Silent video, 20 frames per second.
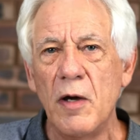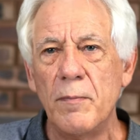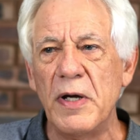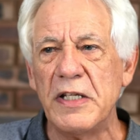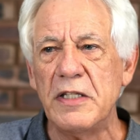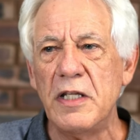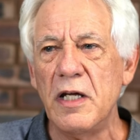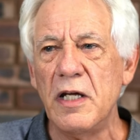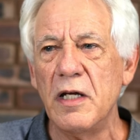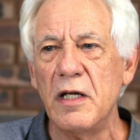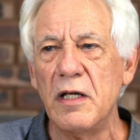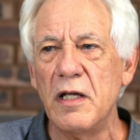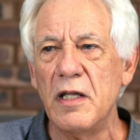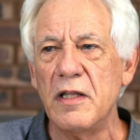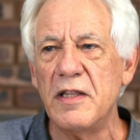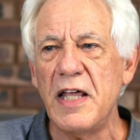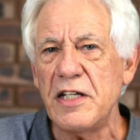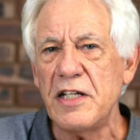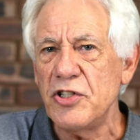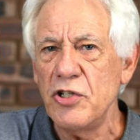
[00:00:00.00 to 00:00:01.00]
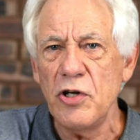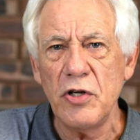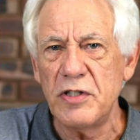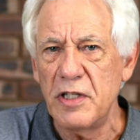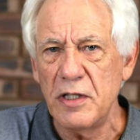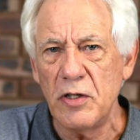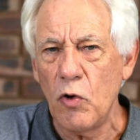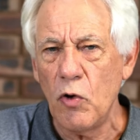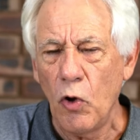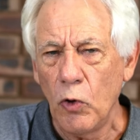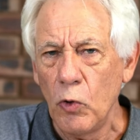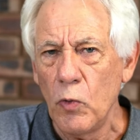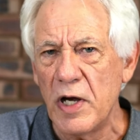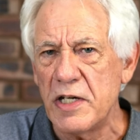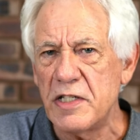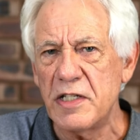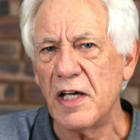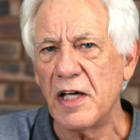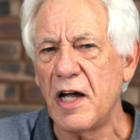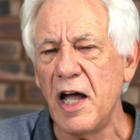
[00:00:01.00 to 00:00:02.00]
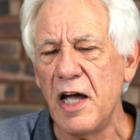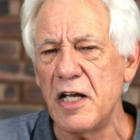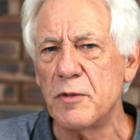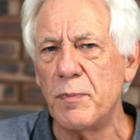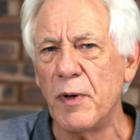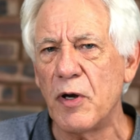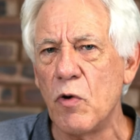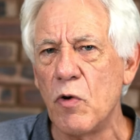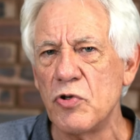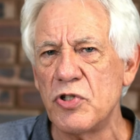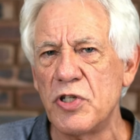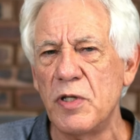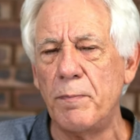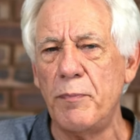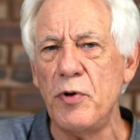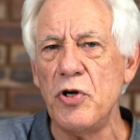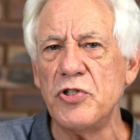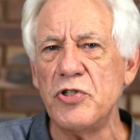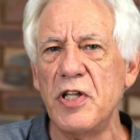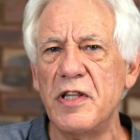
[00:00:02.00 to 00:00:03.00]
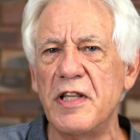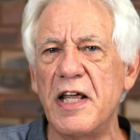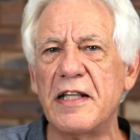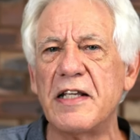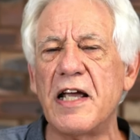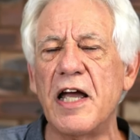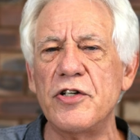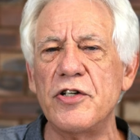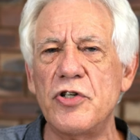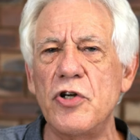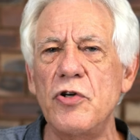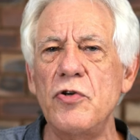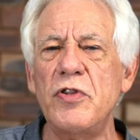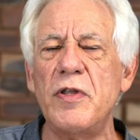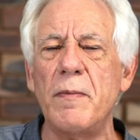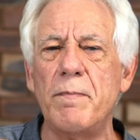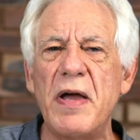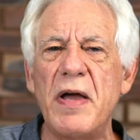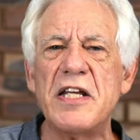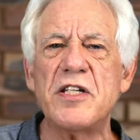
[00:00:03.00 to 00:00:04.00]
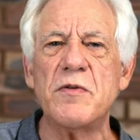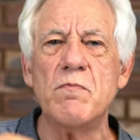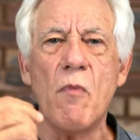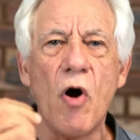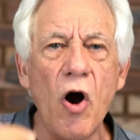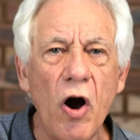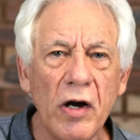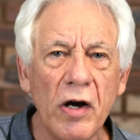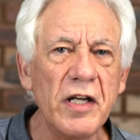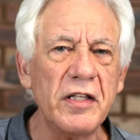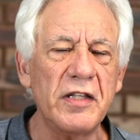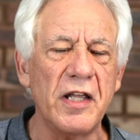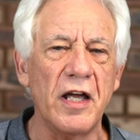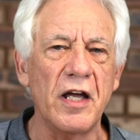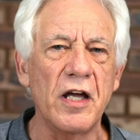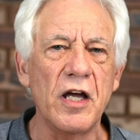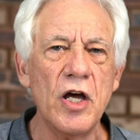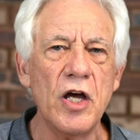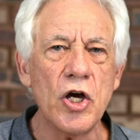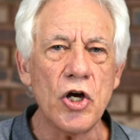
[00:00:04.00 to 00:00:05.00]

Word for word: But that's not always the case because the person that can do the best marketing